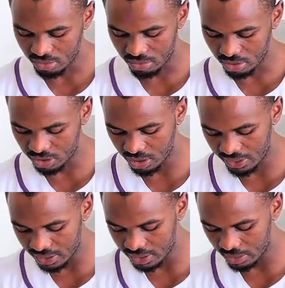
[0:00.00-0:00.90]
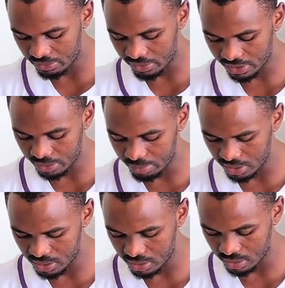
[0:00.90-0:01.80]
sharing some
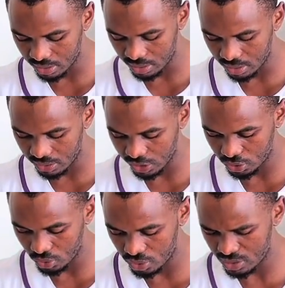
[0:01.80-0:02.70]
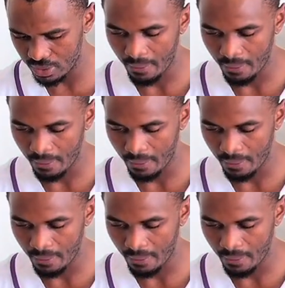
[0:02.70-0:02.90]
recipes, ratios.